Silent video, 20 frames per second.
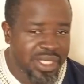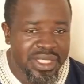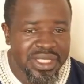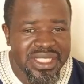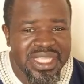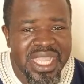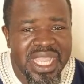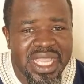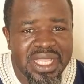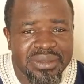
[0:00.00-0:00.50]
the
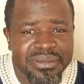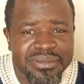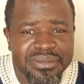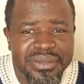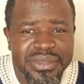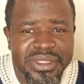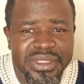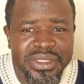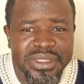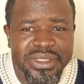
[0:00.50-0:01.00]
time
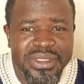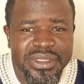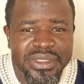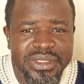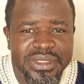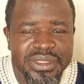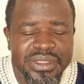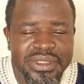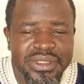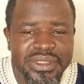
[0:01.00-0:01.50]

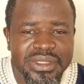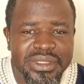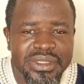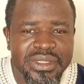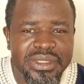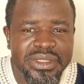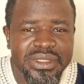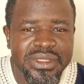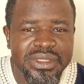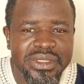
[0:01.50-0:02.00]
is
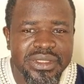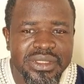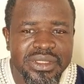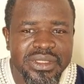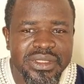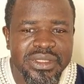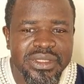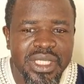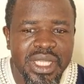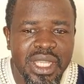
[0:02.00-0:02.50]

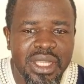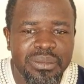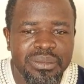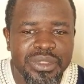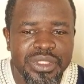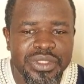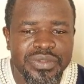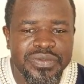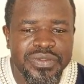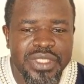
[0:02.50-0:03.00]
I'm
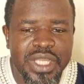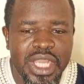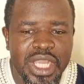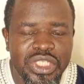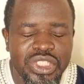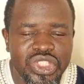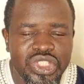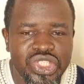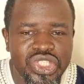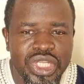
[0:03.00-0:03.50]
giving
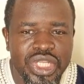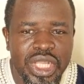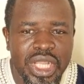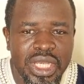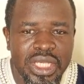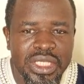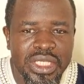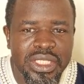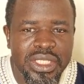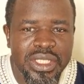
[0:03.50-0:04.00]

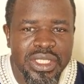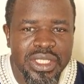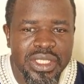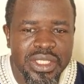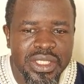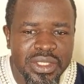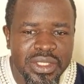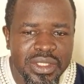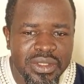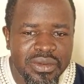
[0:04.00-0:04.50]
additional
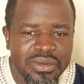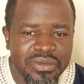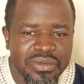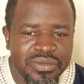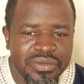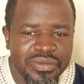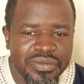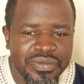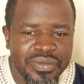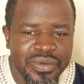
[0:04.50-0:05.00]

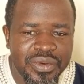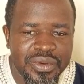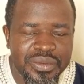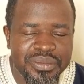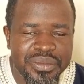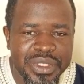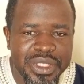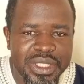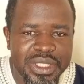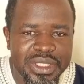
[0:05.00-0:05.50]
4
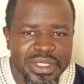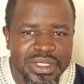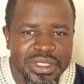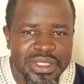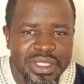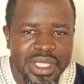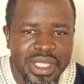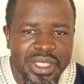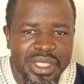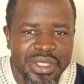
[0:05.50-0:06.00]

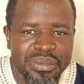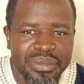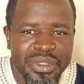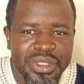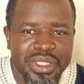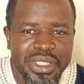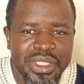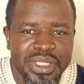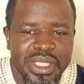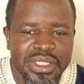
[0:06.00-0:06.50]
minutes.
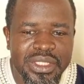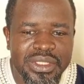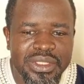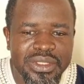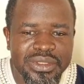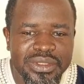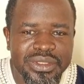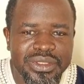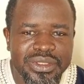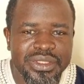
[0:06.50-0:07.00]
Anybody that
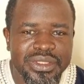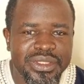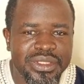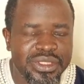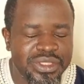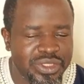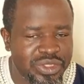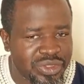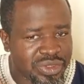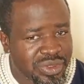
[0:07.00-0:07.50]
does
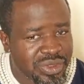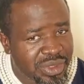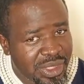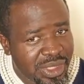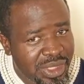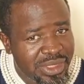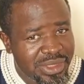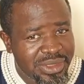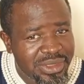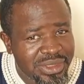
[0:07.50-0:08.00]
not
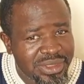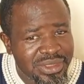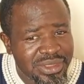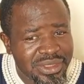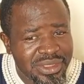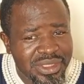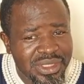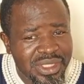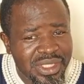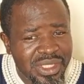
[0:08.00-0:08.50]
join
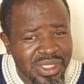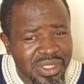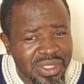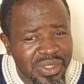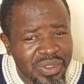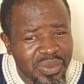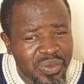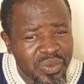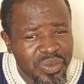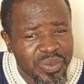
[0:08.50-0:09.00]

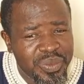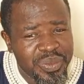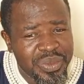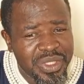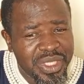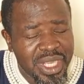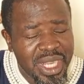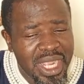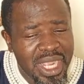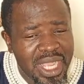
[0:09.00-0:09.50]
will be
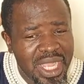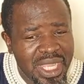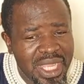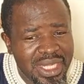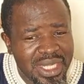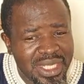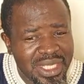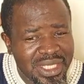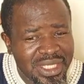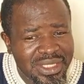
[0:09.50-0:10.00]

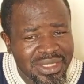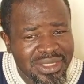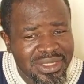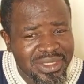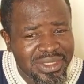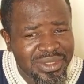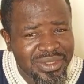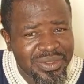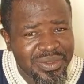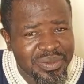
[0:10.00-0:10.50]
regarded
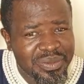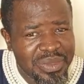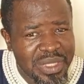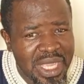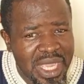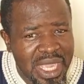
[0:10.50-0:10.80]
to be